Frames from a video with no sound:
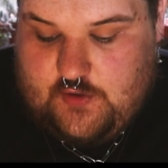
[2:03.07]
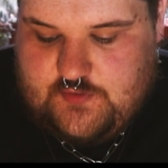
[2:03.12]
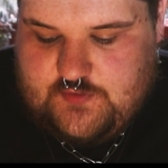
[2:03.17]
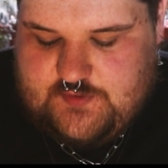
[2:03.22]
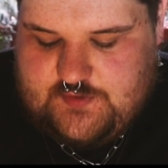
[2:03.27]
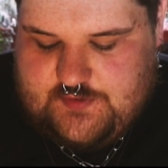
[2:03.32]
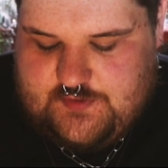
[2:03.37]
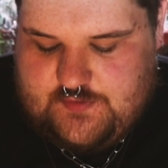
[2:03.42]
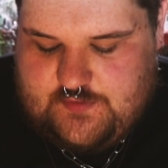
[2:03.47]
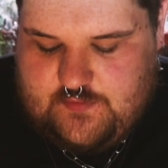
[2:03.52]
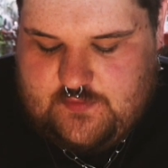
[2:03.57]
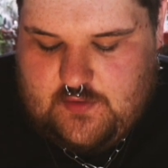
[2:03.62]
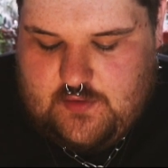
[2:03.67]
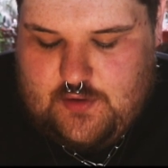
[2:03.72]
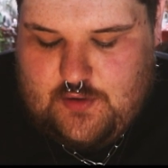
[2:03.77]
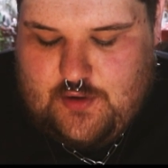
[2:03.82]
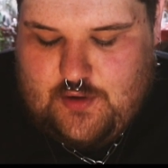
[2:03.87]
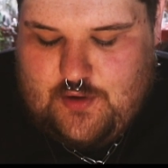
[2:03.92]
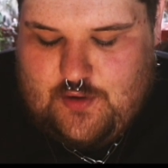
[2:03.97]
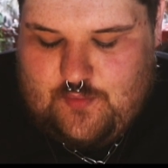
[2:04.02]
go-to
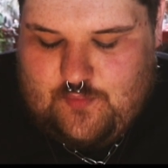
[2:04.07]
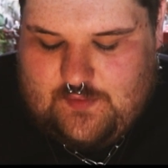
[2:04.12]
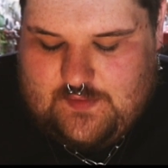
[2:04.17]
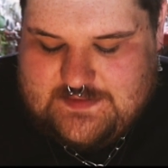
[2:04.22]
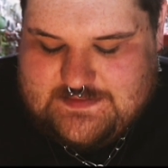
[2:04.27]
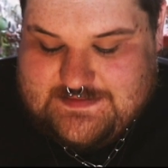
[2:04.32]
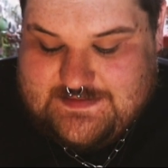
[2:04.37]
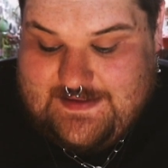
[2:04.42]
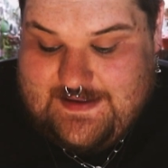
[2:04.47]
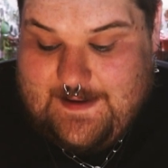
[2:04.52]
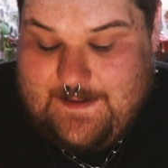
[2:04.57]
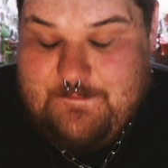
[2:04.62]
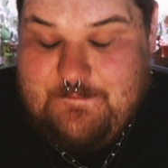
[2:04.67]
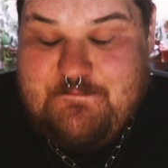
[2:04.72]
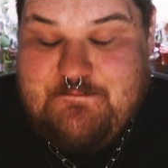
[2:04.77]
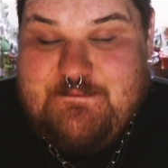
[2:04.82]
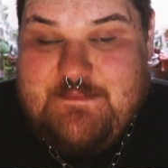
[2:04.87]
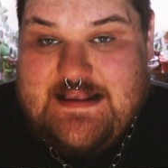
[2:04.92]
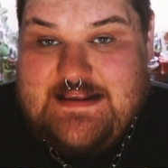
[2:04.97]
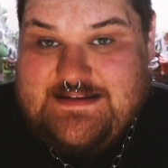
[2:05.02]
was their
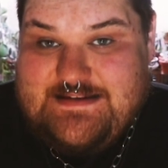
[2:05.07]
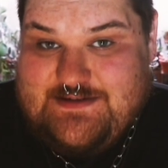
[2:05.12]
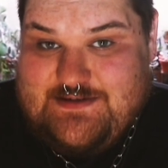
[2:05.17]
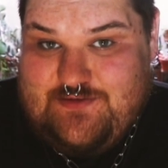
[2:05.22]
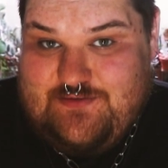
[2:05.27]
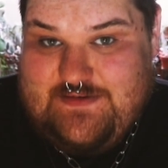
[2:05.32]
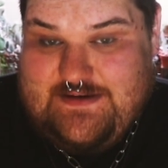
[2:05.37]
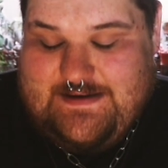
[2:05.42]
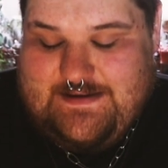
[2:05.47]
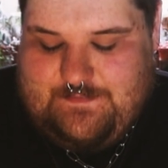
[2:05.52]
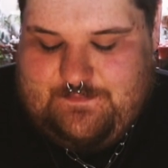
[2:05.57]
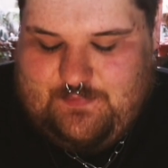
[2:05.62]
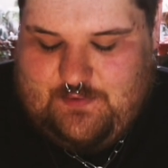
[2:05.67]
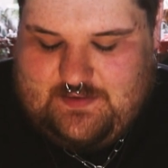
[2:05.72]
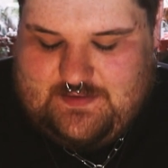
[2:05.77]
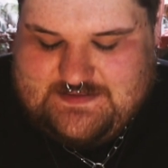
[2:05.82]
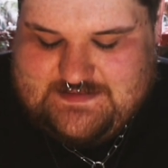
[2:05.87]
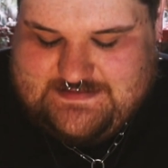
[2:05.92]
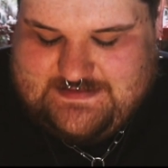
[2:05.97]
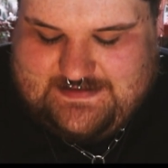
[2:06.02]
mystery
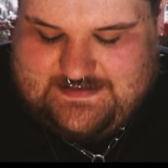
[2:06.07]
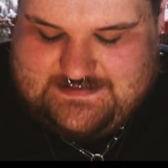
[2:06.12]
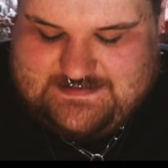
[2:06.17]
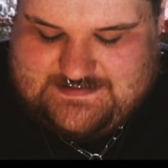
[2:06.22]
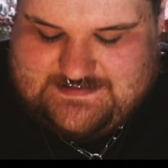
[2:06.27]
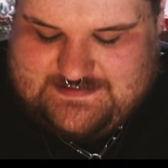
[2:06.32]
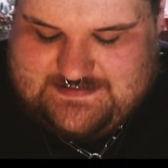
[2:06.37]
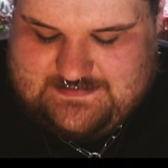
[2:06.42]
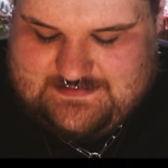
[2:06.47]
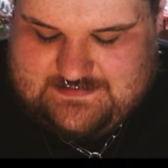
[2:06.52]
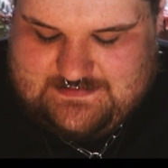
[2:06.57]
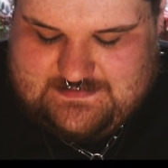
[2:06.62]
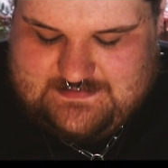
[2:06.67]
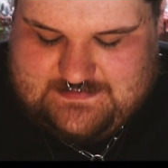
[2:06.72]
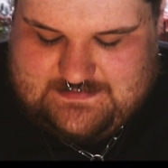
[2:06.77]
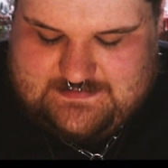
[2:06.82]
boxes,